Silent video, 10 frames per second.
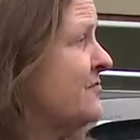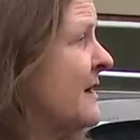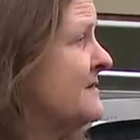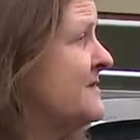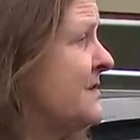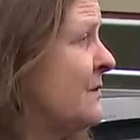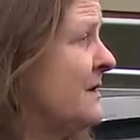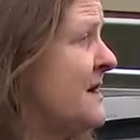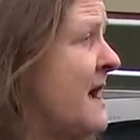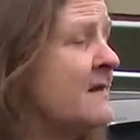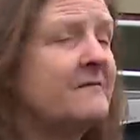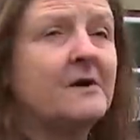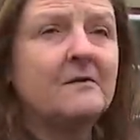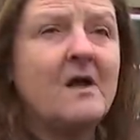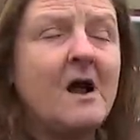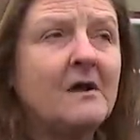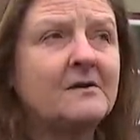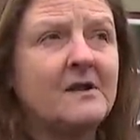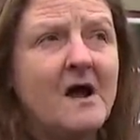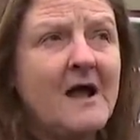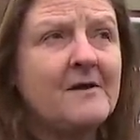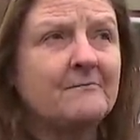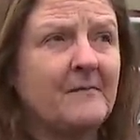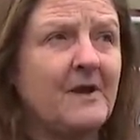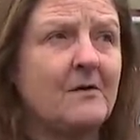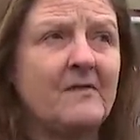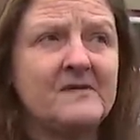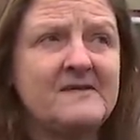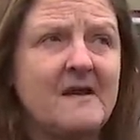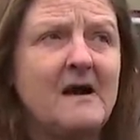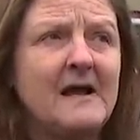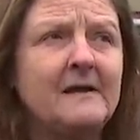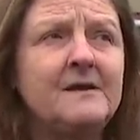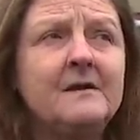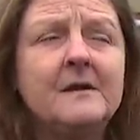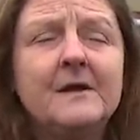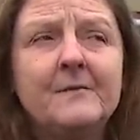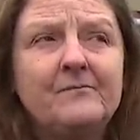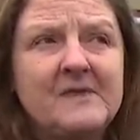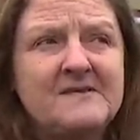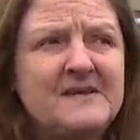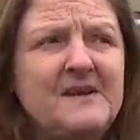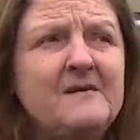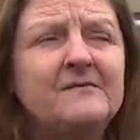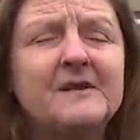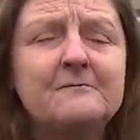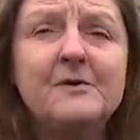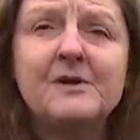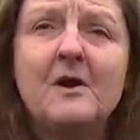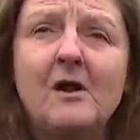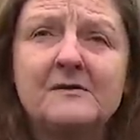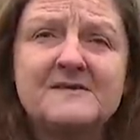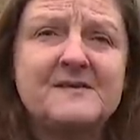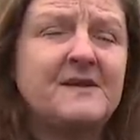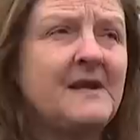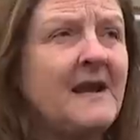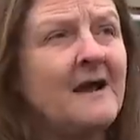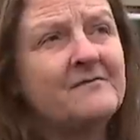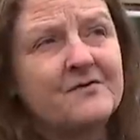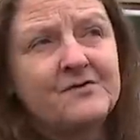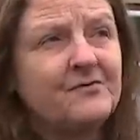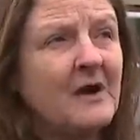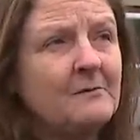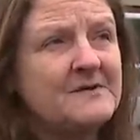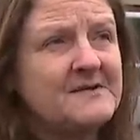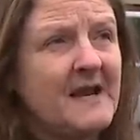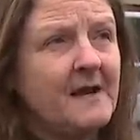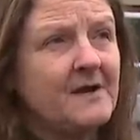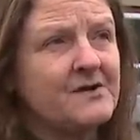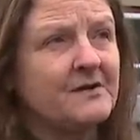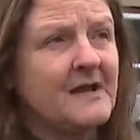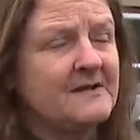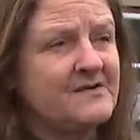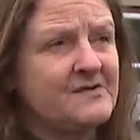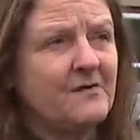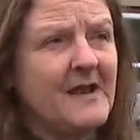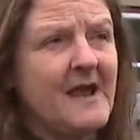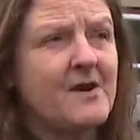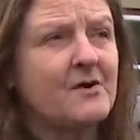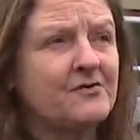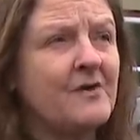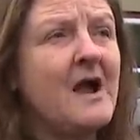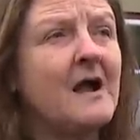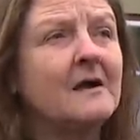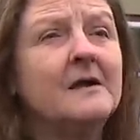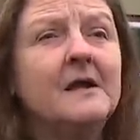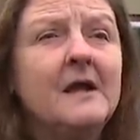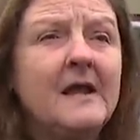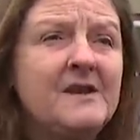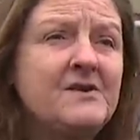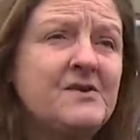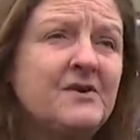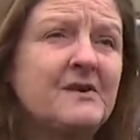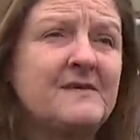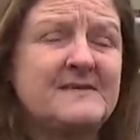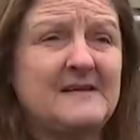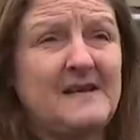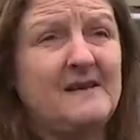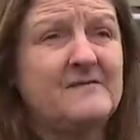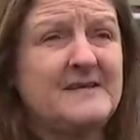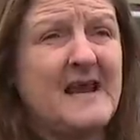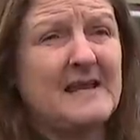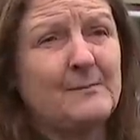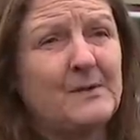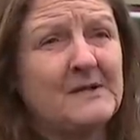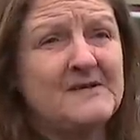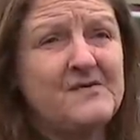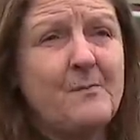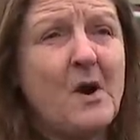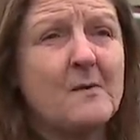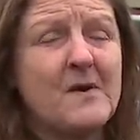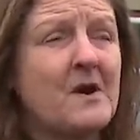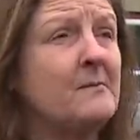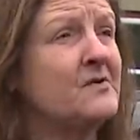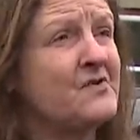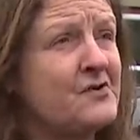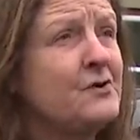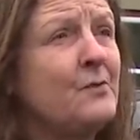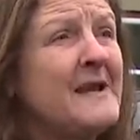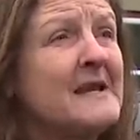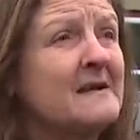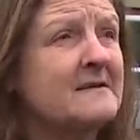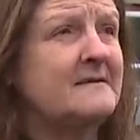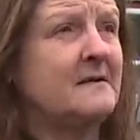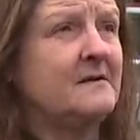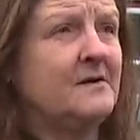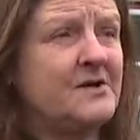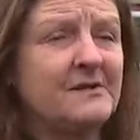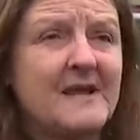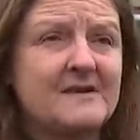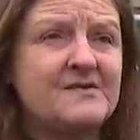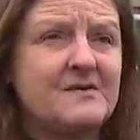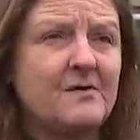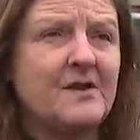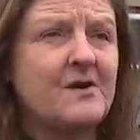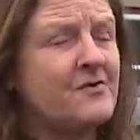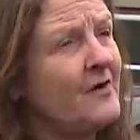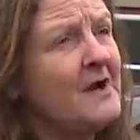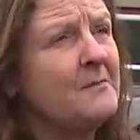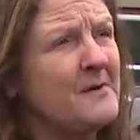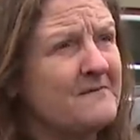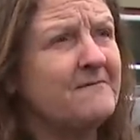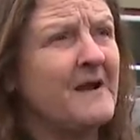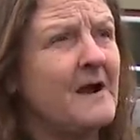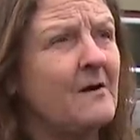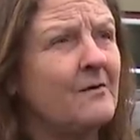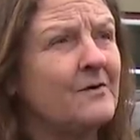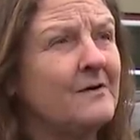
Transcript: trucks stolen out of our locked lot here on the side. The city of Linwood called us the day after the truck was taken to let us know they had our truck. And it took the City of Seattle Police Department almost 2 weeks to let us know that our truck had been found.